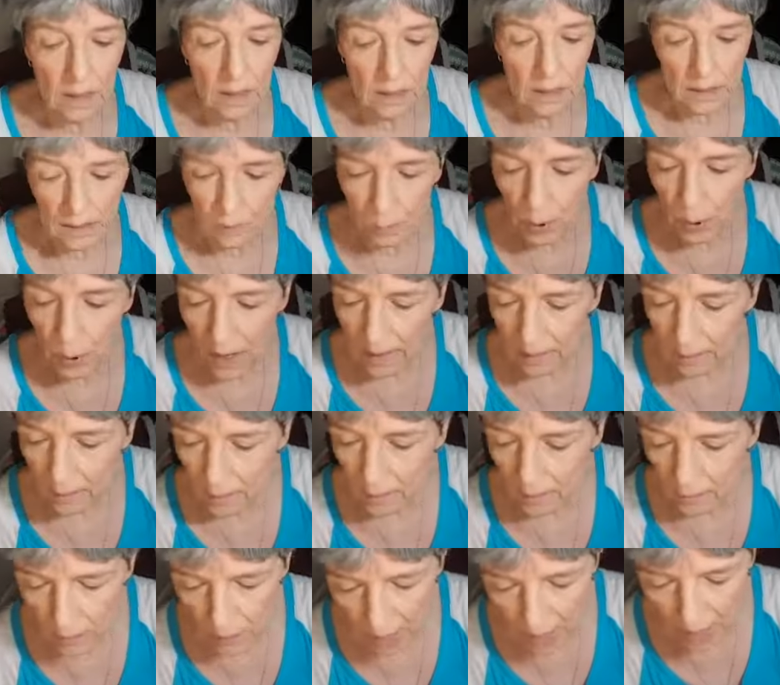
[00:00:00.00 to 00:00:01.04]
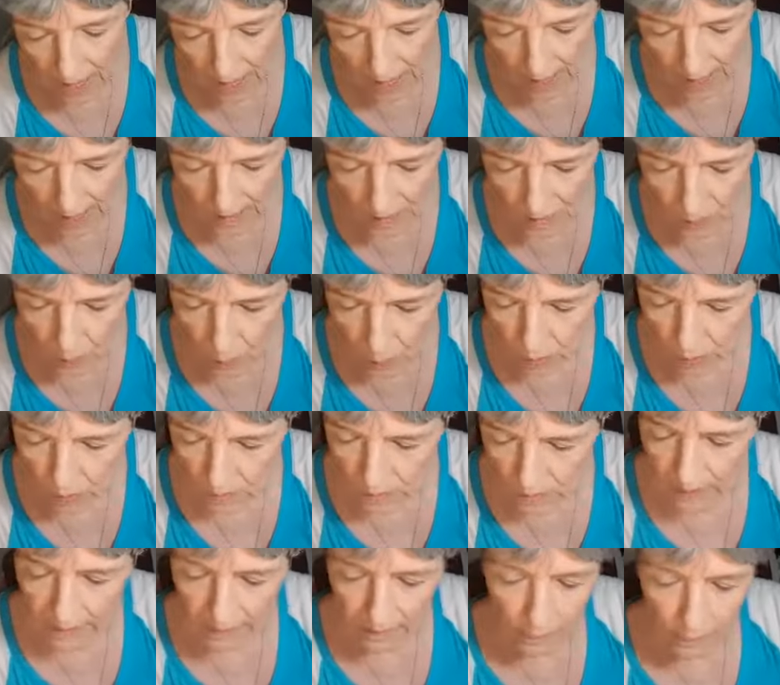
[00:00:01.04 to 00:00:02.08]
The primer for the eyes works
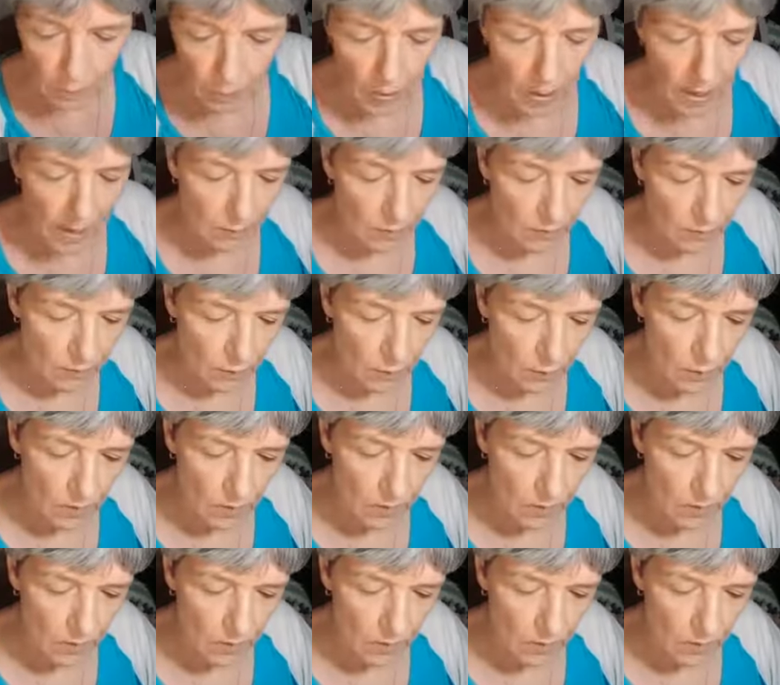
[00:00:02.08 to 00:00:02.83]
like the primer for the